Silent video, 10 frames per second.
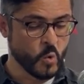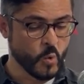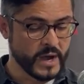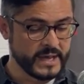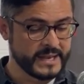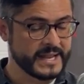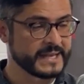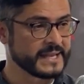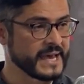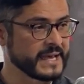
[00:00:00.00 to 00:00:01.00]
one
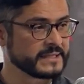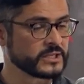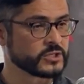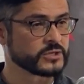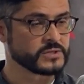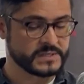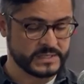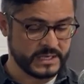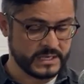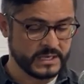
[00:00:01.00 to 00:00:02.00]
another to
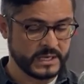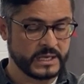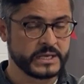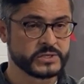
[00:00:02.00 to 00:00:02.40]
see